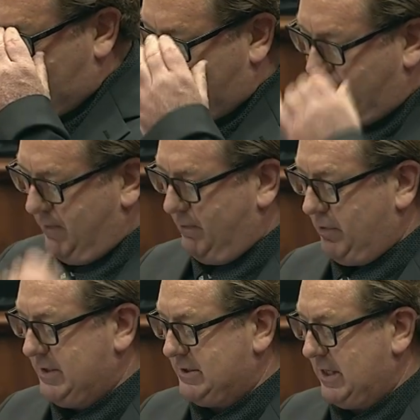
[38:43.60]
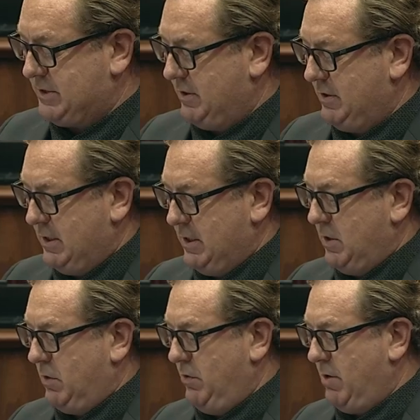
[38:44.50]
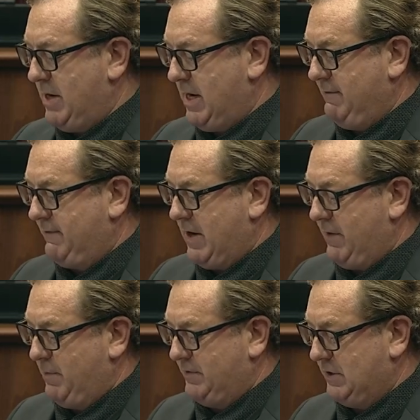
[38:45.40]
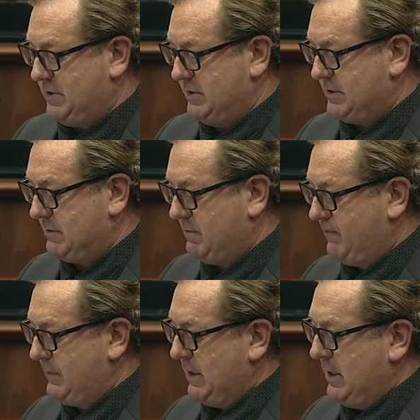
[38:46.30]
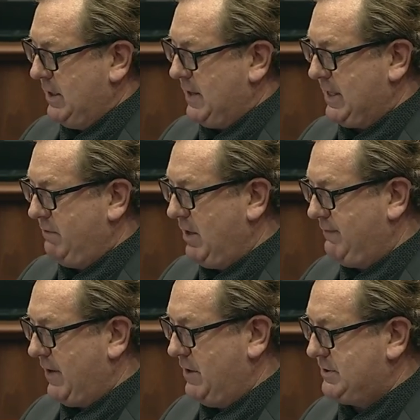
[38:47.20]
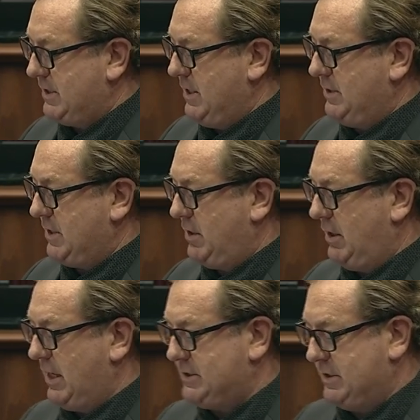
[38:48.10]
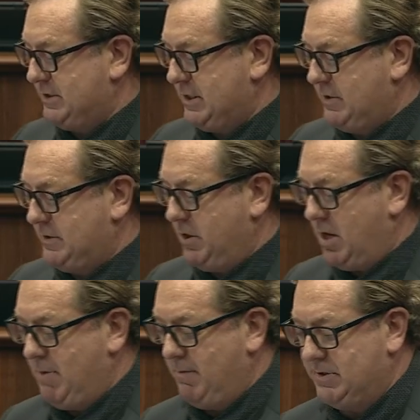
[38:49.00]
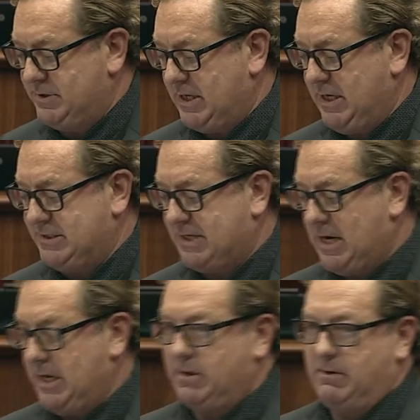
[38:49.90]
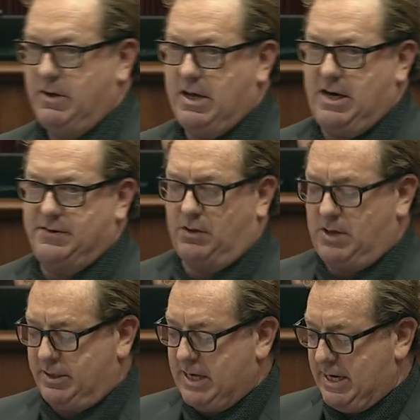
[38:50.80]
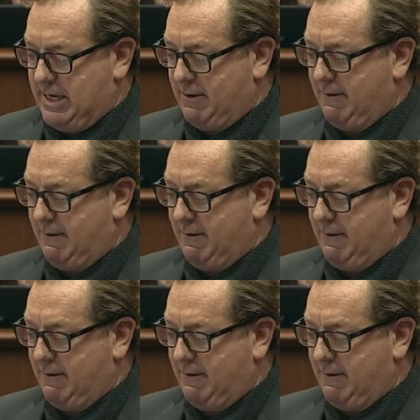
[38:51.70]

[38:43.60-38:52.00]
people from pre-selection or nominating for other positions. They can rig votes in internal elections, deny members any say, and it's all okay.